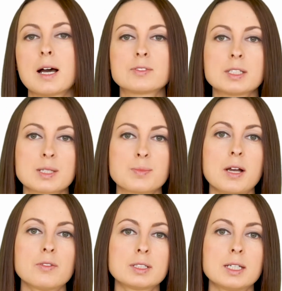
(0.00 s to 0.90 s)
after
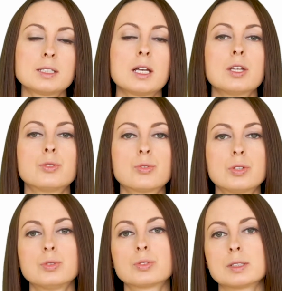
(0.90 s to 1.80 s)
expiry date to
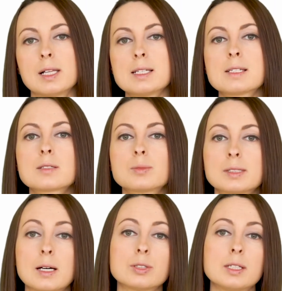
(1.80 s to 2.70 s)
renew the license
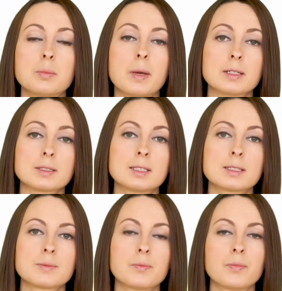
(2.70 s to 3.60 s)
without any
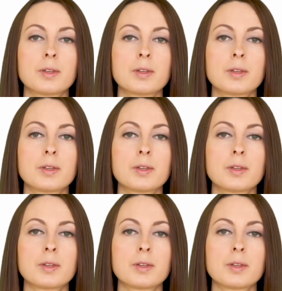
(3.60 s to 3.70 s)
penalties.